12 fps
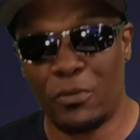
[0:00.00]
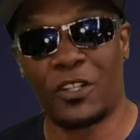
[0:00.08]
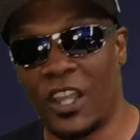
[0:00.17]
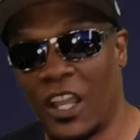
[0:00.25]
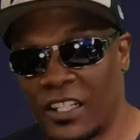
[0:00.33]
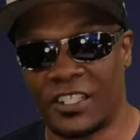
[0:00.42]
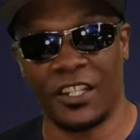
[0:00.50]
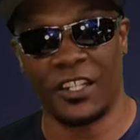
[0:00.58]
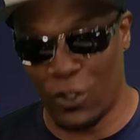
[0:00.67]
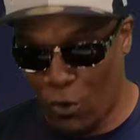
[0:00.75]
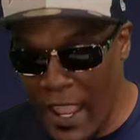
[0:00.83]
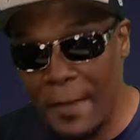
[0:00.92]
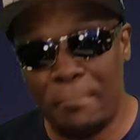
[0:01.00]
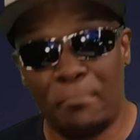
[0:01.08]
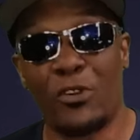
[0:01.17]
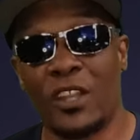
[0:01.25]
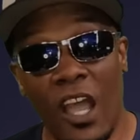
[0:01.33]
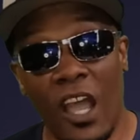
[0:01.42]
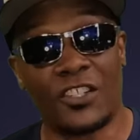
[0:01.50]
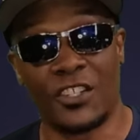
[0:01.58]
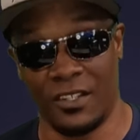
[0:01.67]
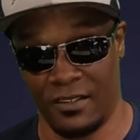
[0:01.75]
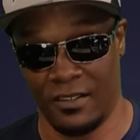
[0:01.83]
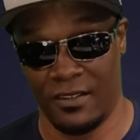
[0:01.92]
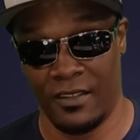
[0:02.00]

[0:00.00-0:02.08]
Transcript: production, great production